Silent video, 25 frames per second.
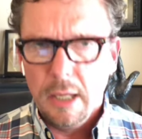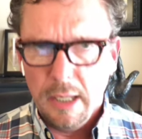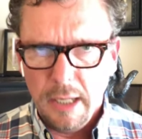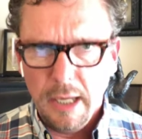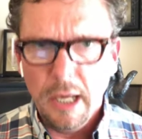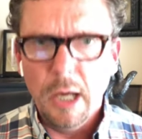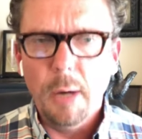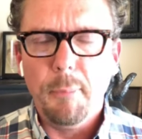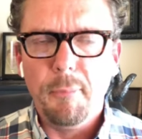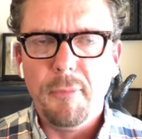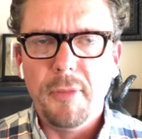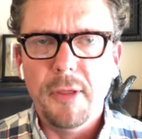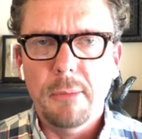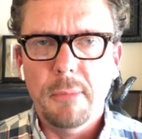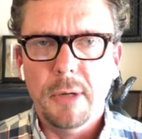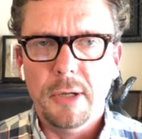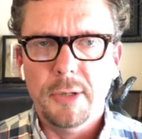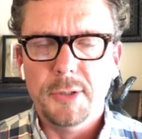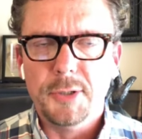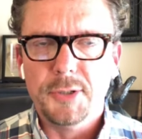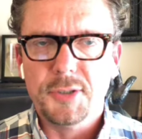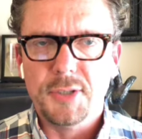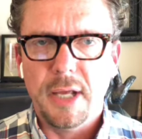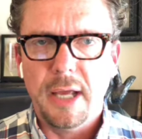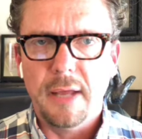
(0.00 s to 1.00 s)
help them
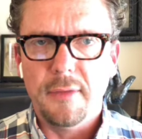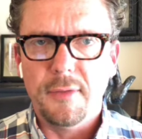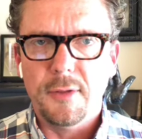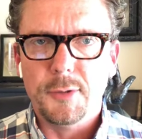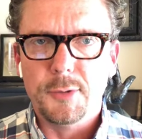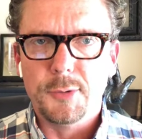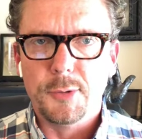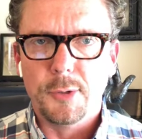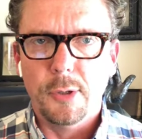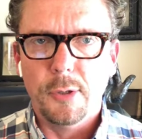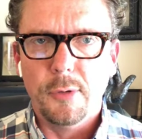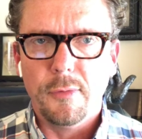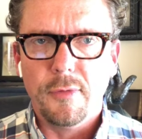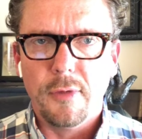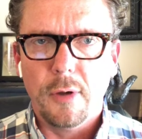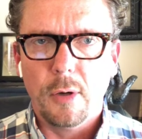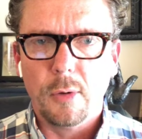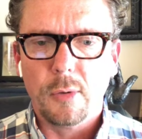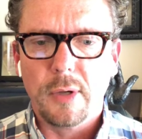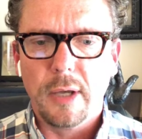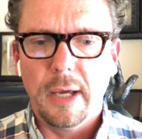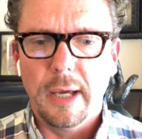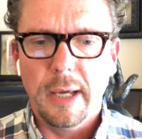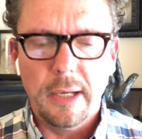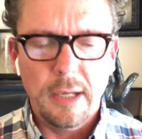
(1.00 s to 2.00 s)
understand the truth,
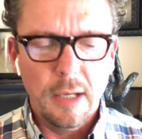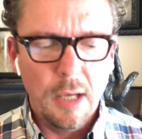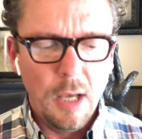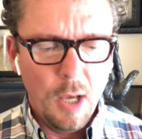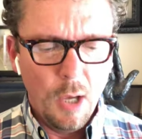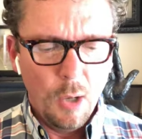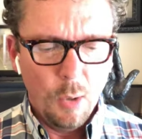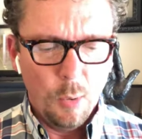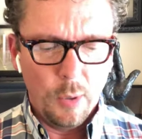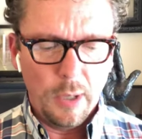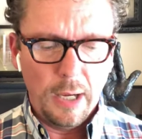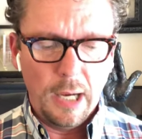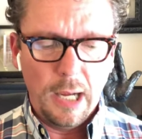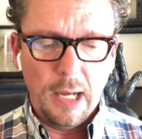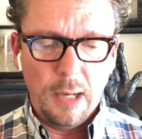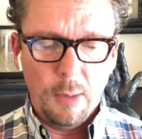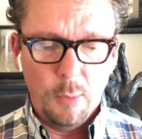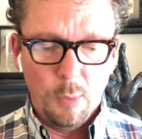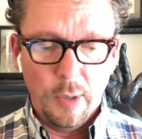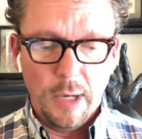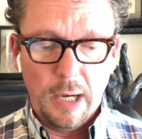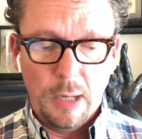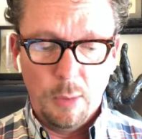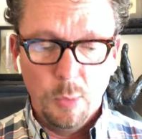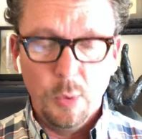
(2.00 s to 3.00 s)
okay? What I
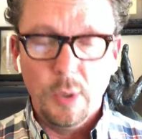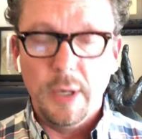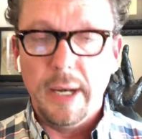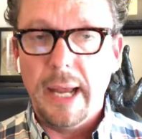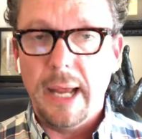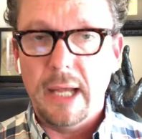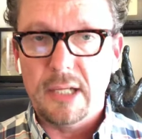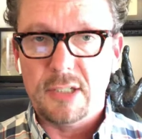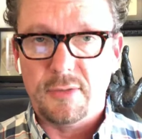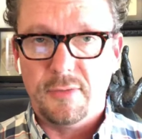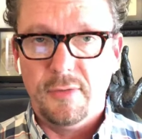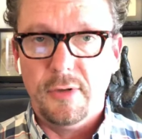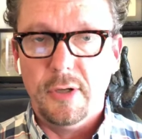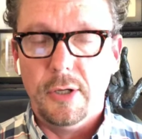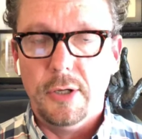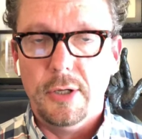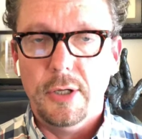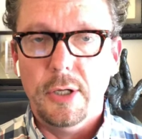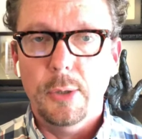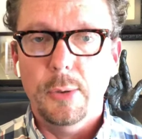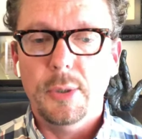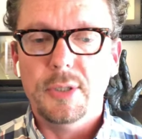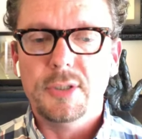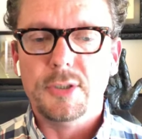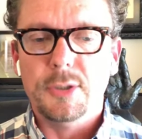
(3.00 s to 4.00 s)
what I would ask you to
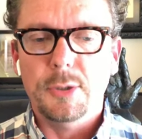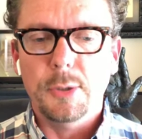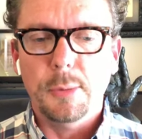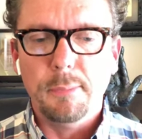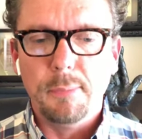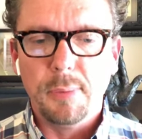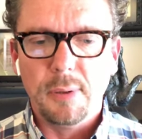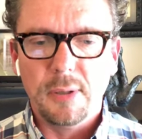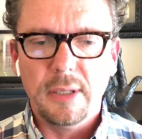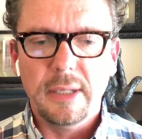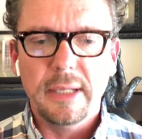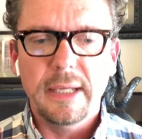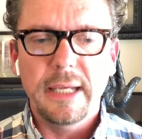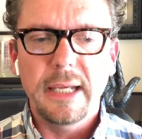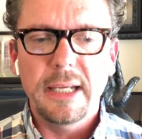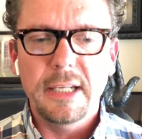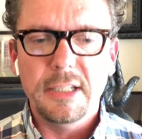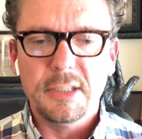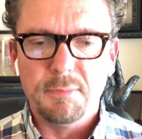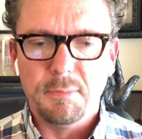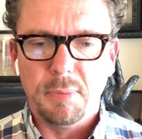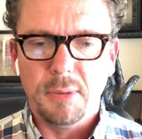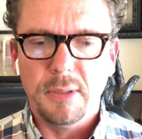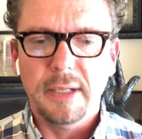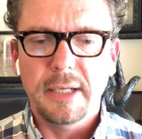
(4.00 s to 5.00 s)
do is to
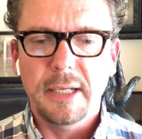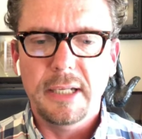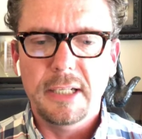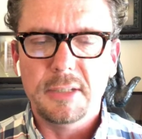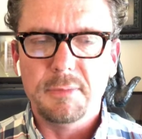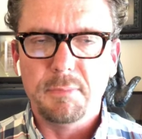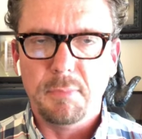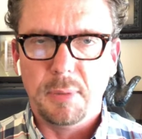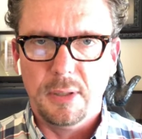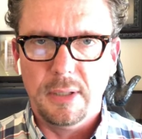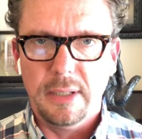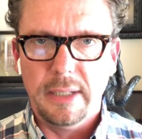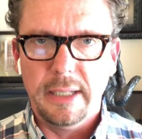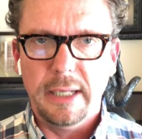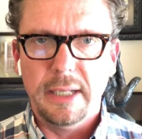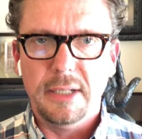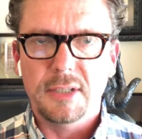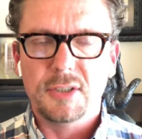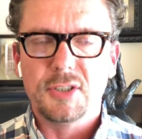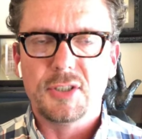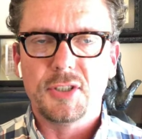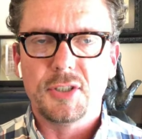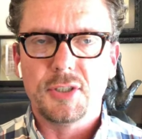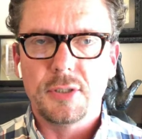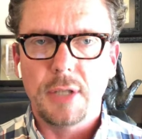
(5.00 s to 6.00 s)
please, please,
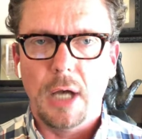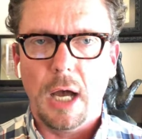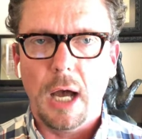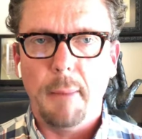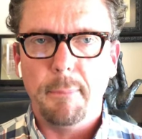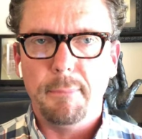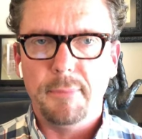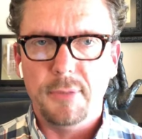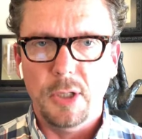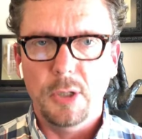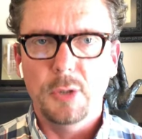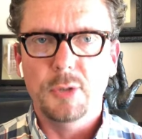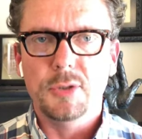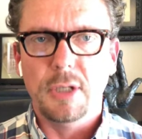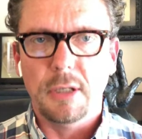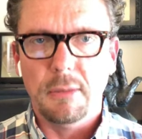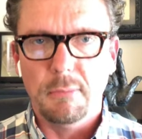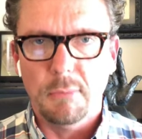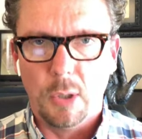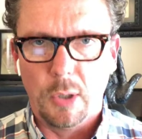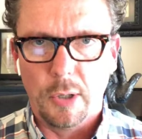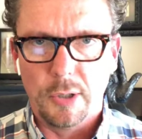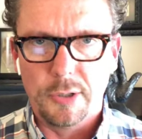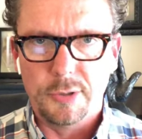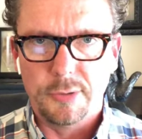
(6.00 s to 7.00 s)
please stop using
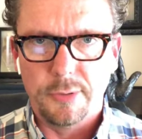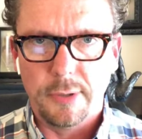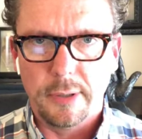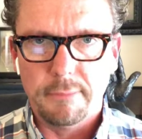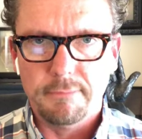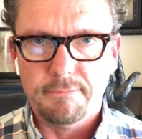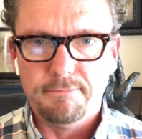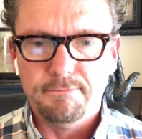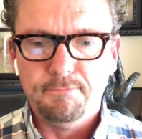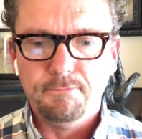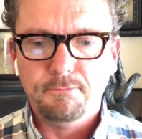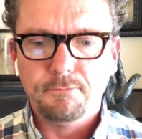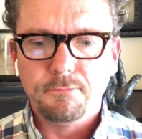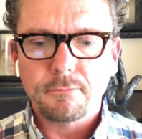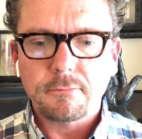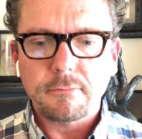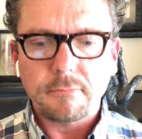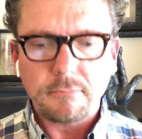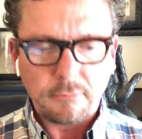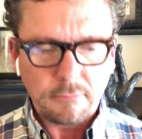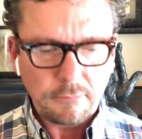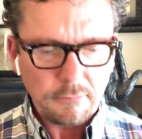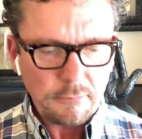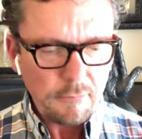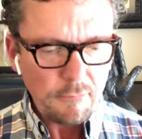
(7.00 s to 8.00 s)
margarine.
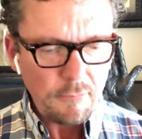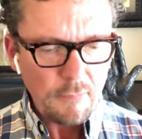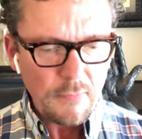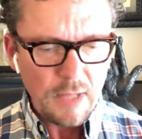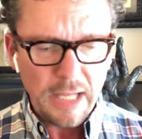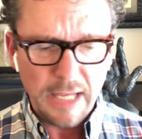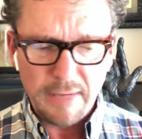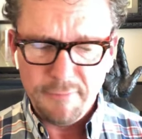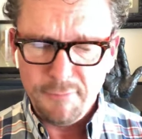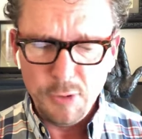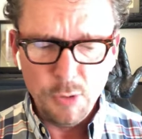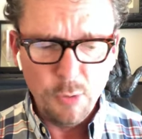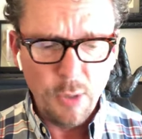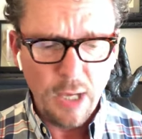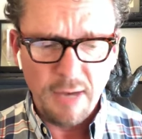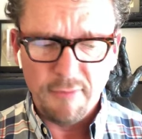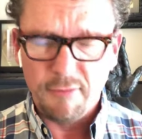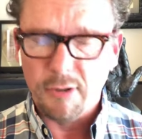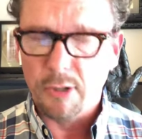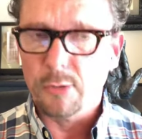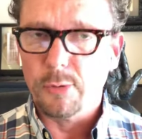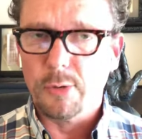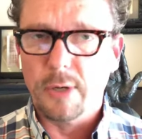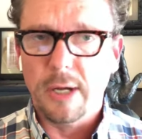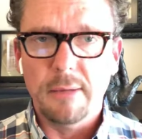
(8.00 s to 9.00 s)
If you have
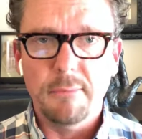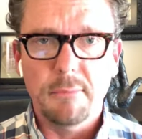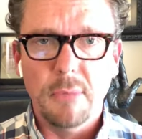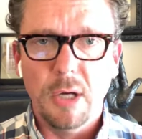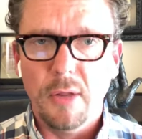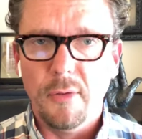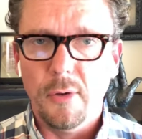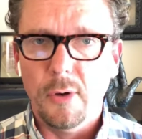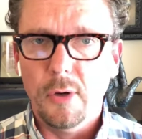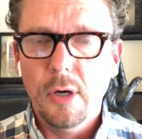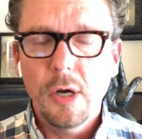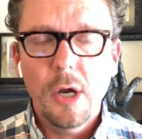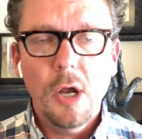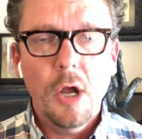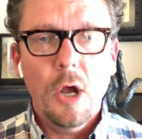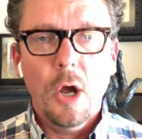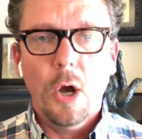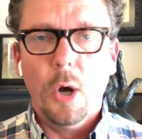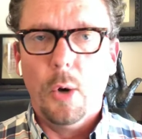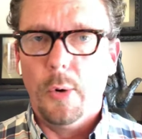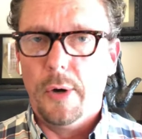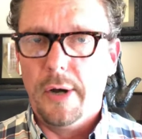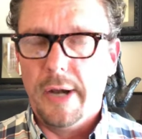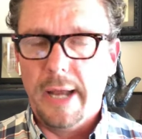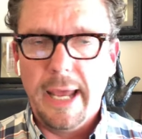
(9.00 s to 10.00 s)
a grandmother
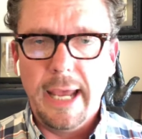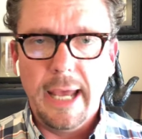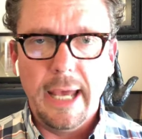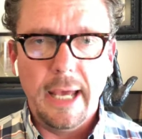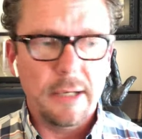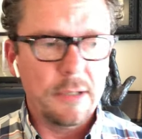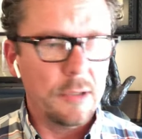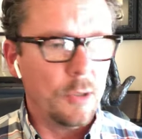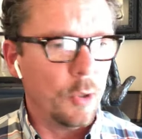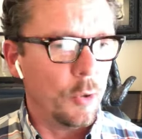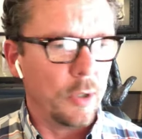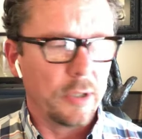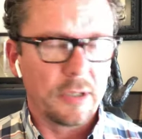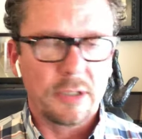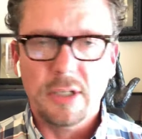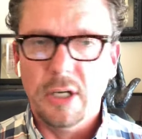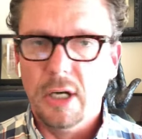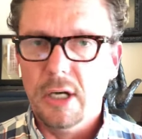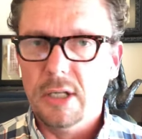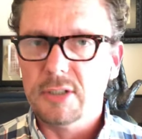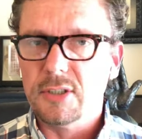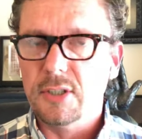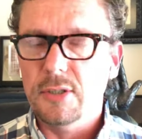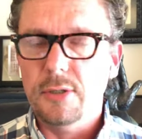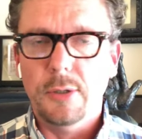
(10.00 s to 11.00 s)
or an aunt or a
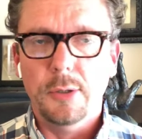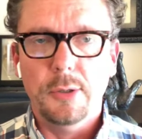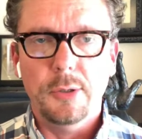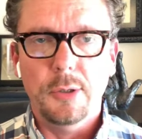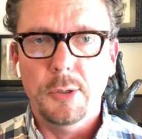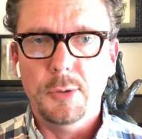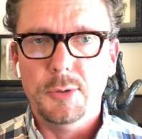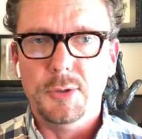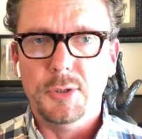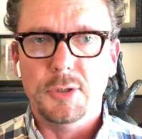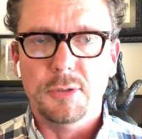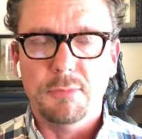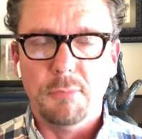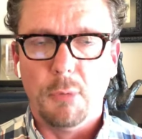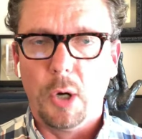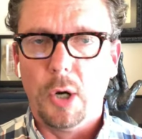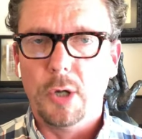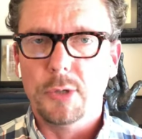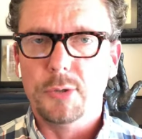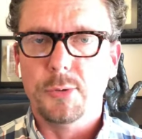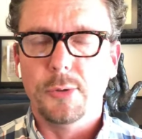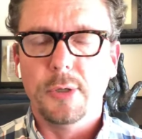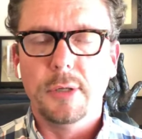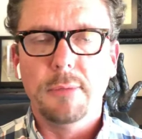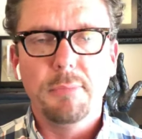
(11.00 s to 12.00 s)
cousin who uses
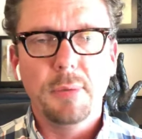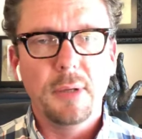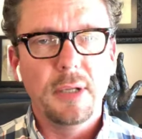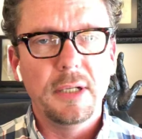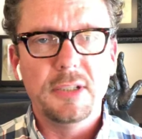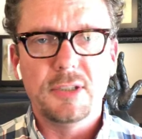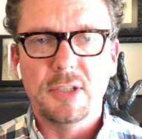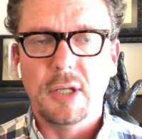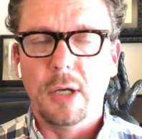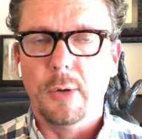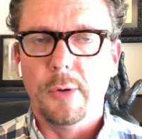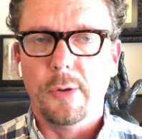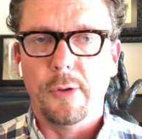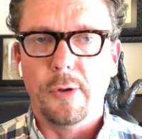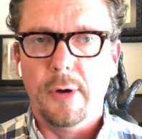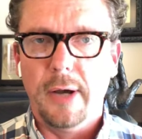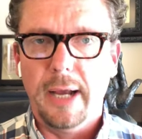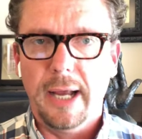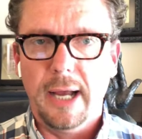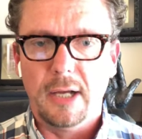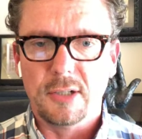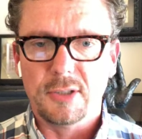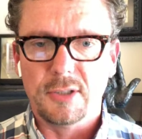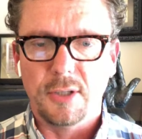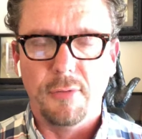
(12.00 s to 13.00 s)
margarine, please go to their
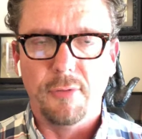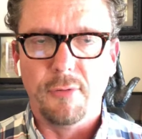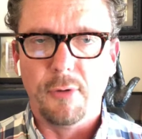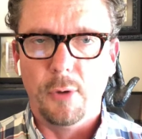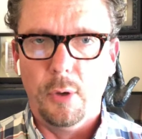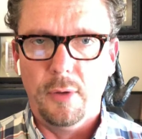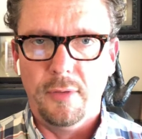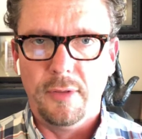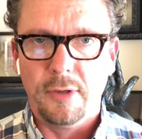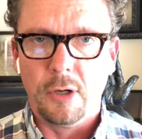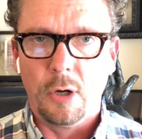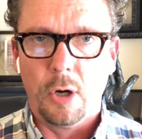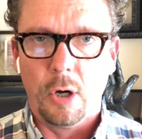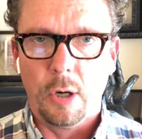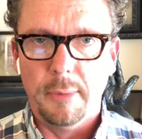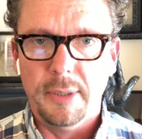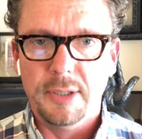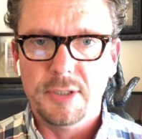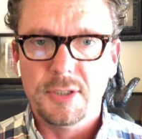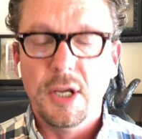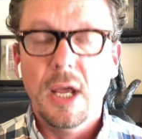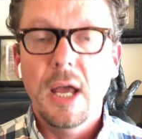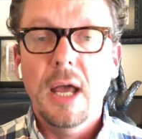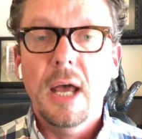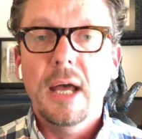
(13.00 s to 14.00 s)
house and throw it in the
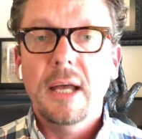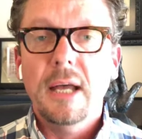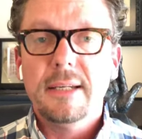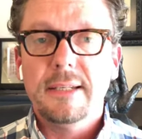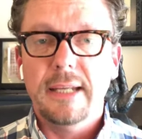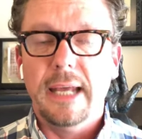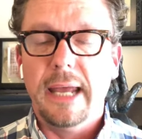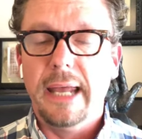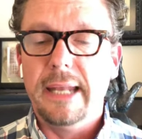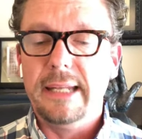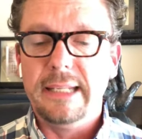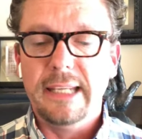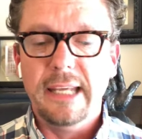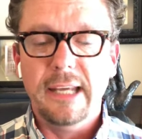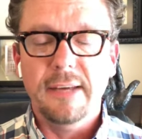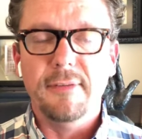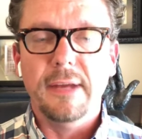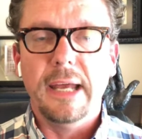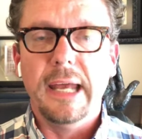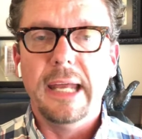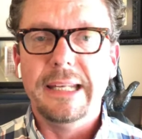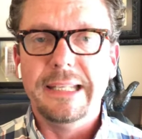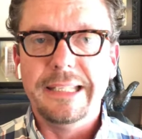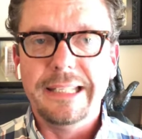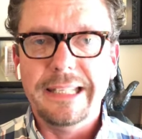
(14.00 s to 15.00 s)
garbage and give
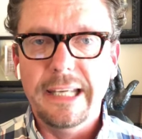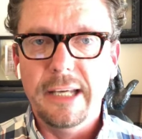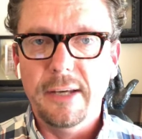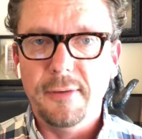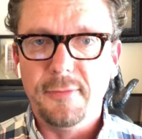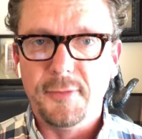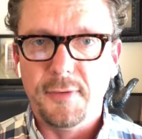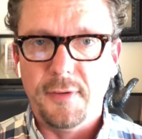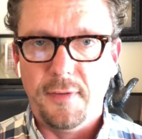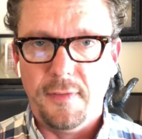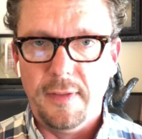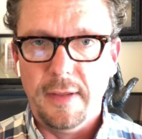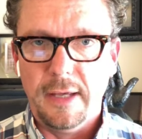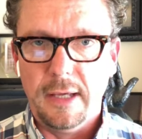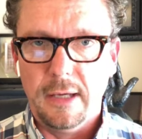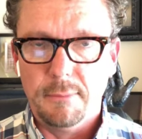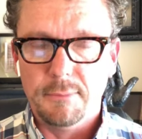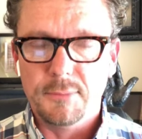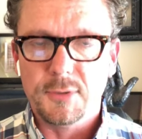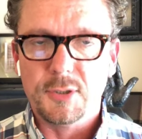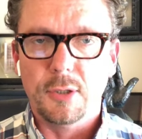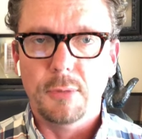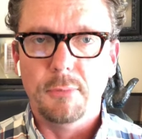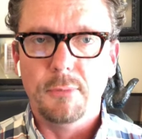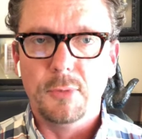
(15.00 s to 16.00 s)
and gift
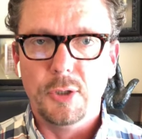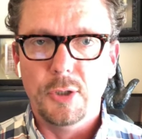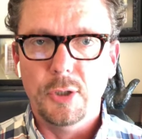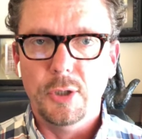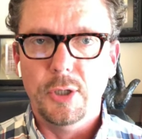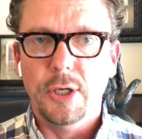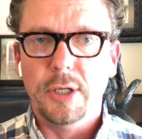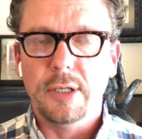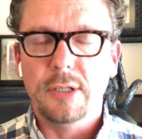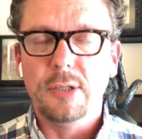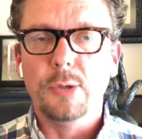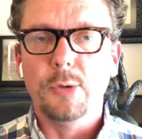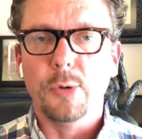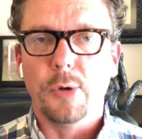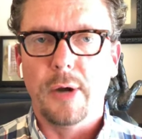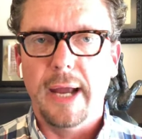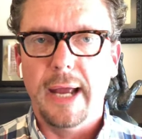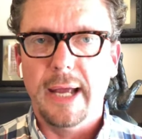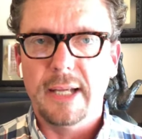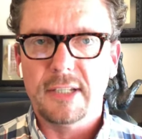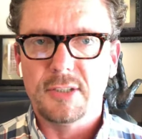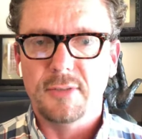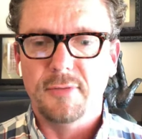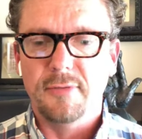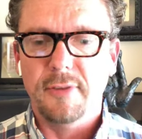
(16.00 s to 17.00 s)
them some good
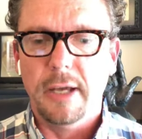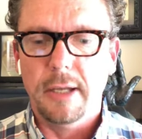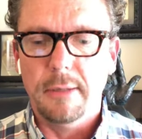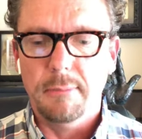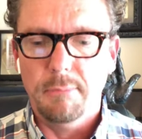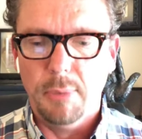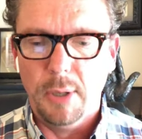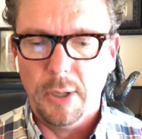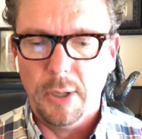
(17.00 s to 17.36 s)
grass-fed